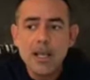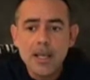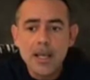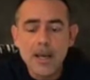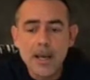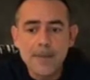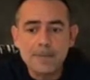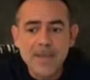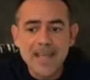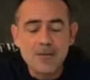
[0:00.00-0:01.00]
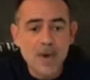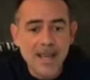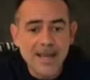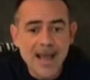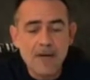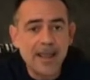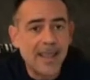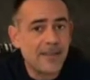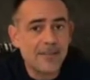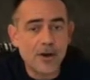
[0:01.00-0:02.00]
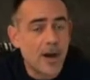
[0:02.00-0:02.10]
And right now, again, there